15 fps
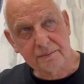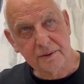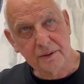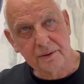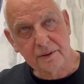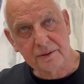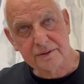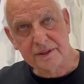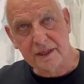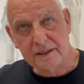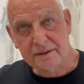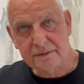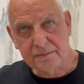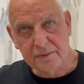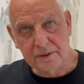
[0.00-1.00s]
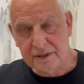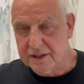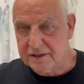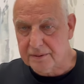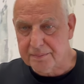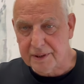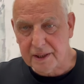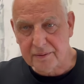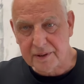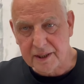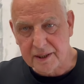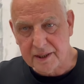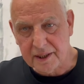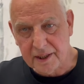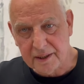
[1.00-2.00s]
murals that will disappear
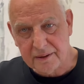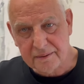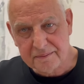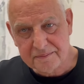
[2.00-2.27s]
within a year.